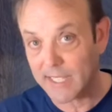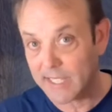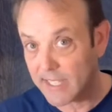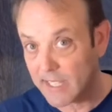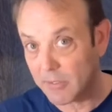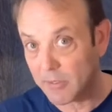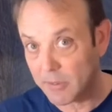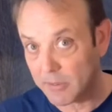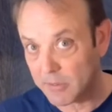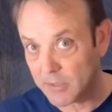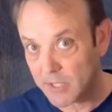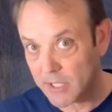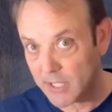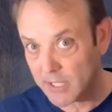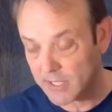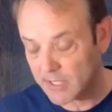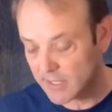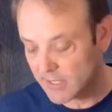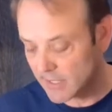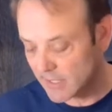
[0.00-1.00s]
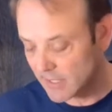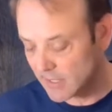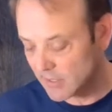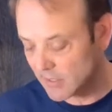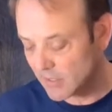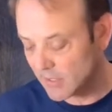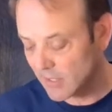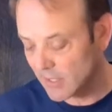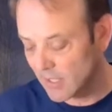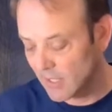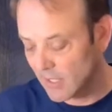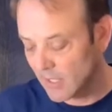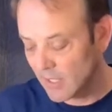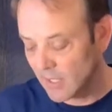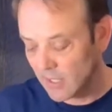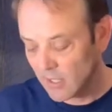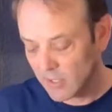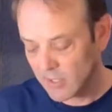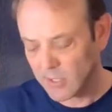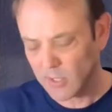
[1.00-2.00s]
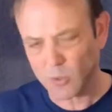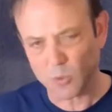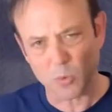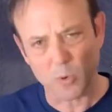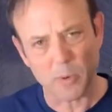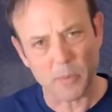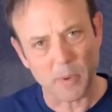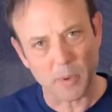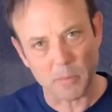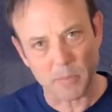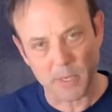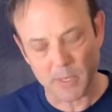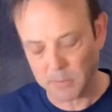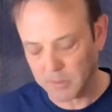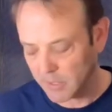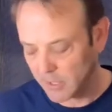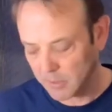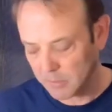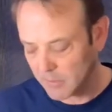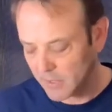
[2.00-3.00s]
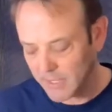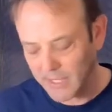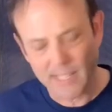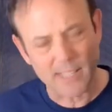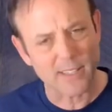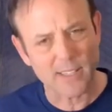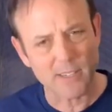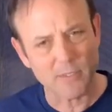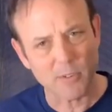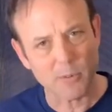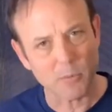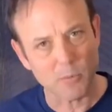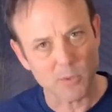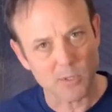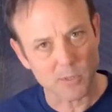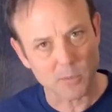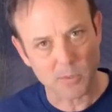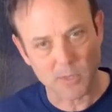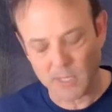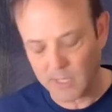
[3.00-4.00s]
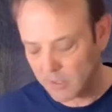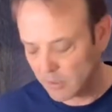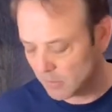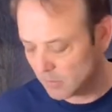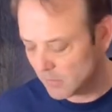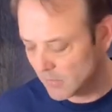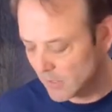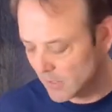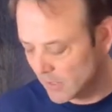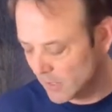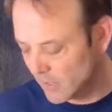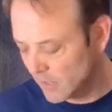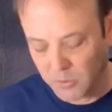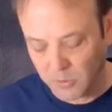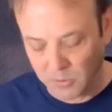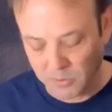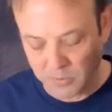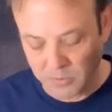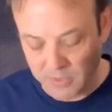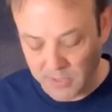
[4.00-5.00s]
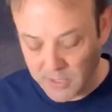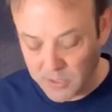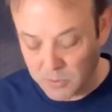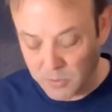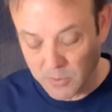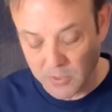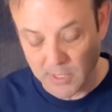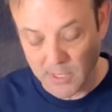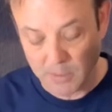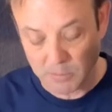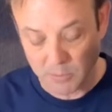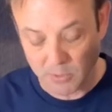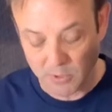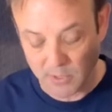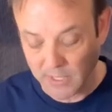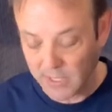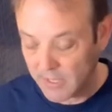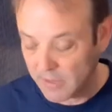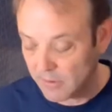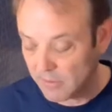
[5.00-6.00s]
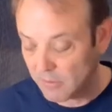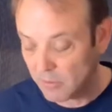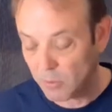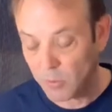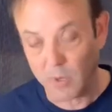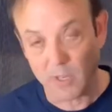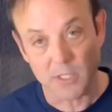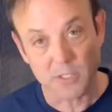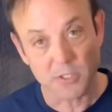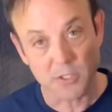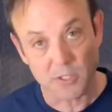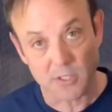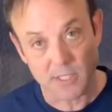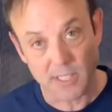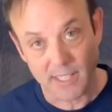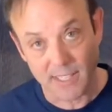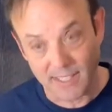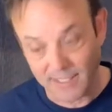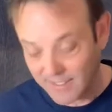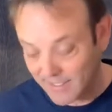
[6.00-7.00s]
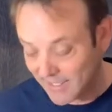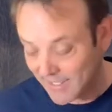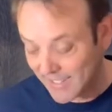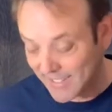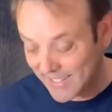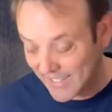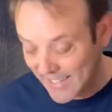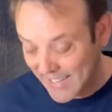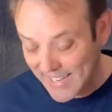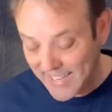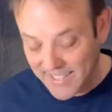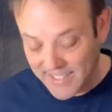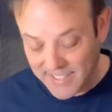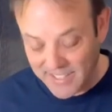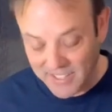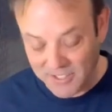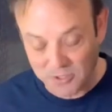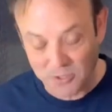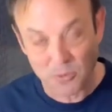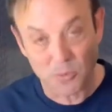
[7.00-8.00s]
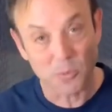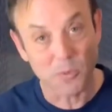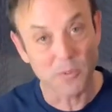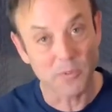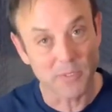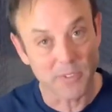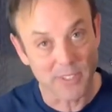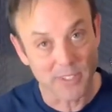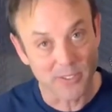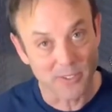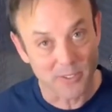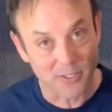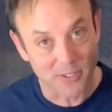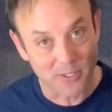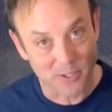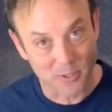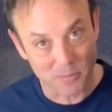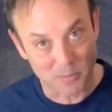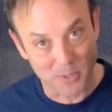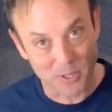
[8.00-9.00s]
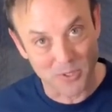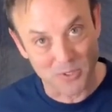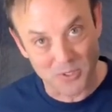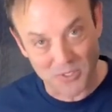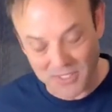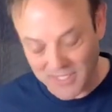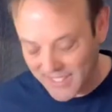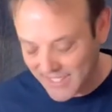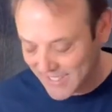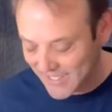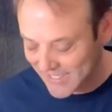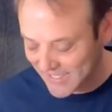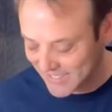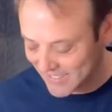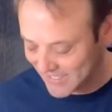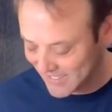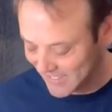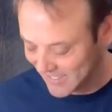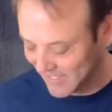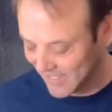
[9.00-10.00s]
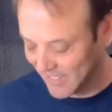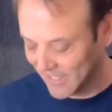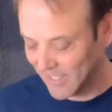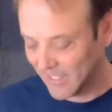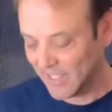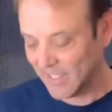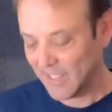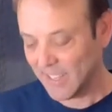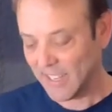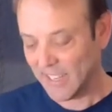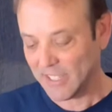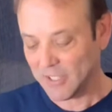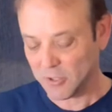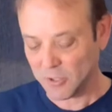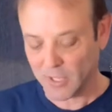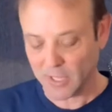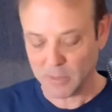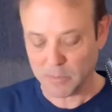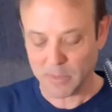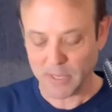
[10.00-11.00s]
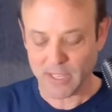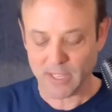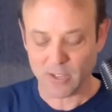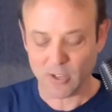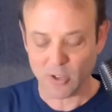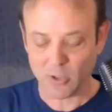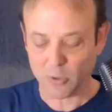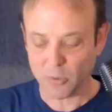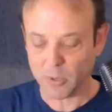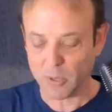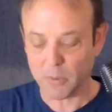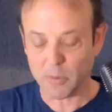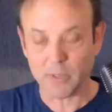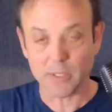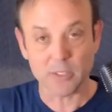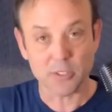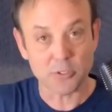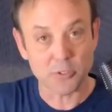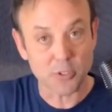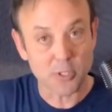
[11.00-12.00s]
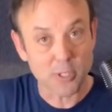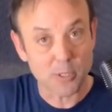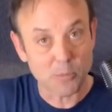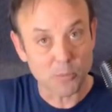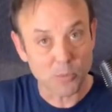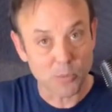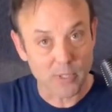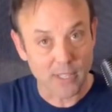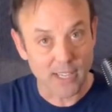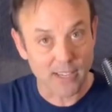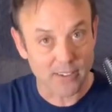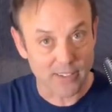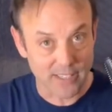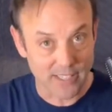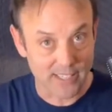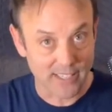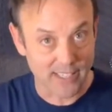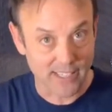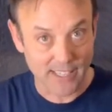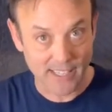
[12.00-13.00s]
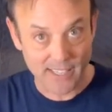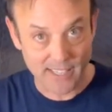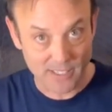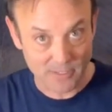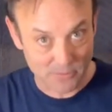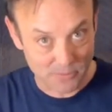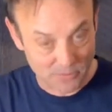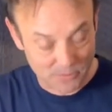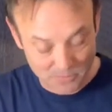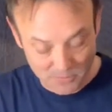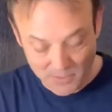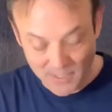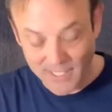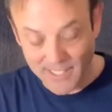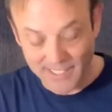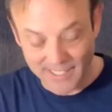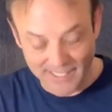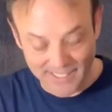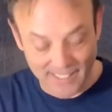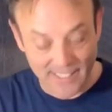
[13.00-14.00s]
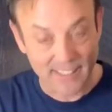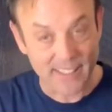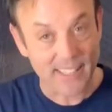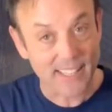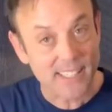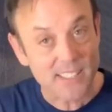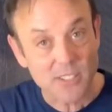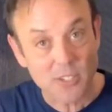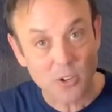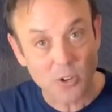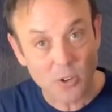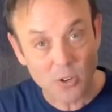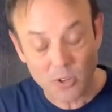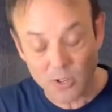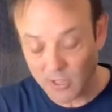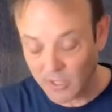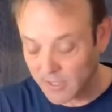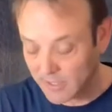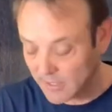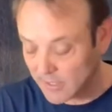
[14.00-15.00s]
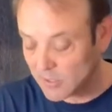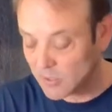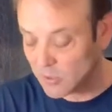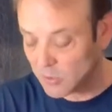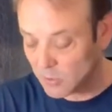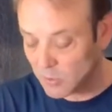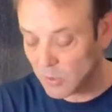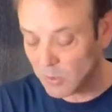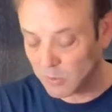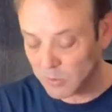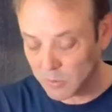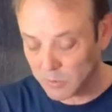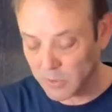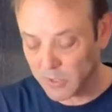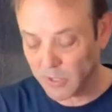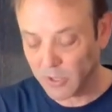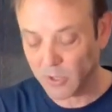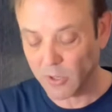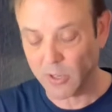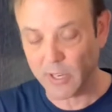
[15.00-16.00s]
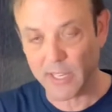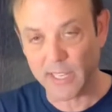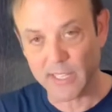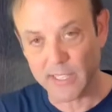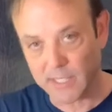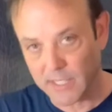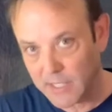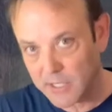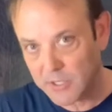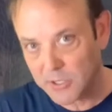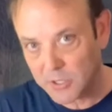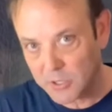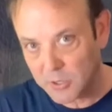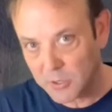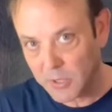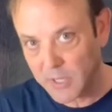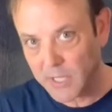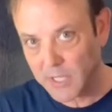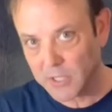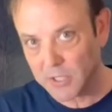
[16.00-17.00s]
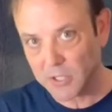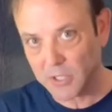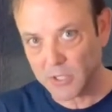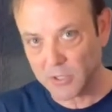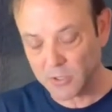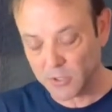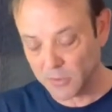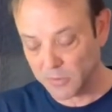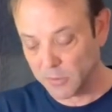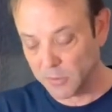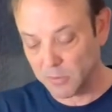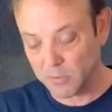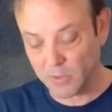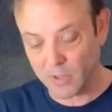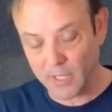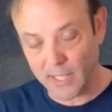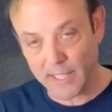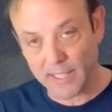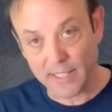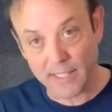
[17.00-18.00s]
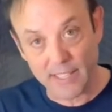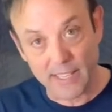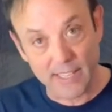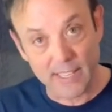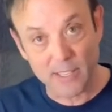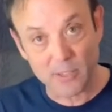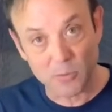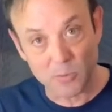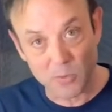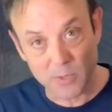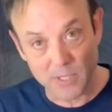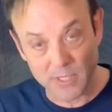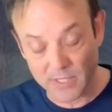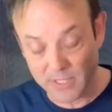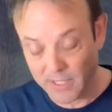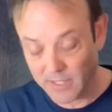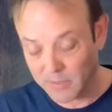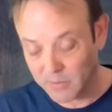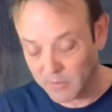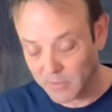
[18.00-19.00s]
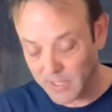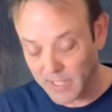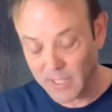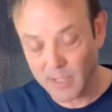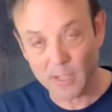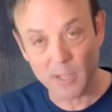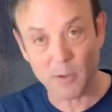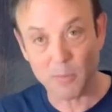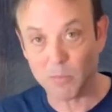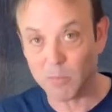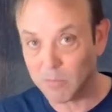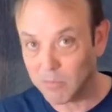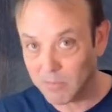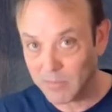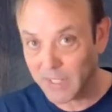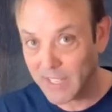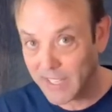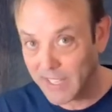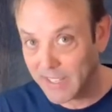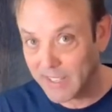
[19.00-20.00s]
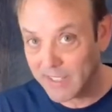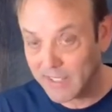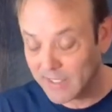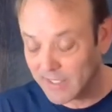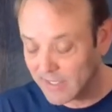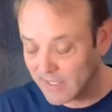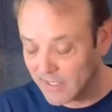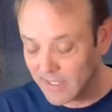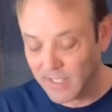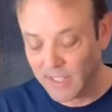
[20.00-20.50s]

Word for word: never even touches this because I was worried about bubbling but that never was a problem. This one I'm going to leave where it's just a, an eighth inch reveal on both sides and try to make it all the way around the drum without it getting out of line and that's hard. This is what was really hard. It does stretch so if you lightly heat it with a, a heat gun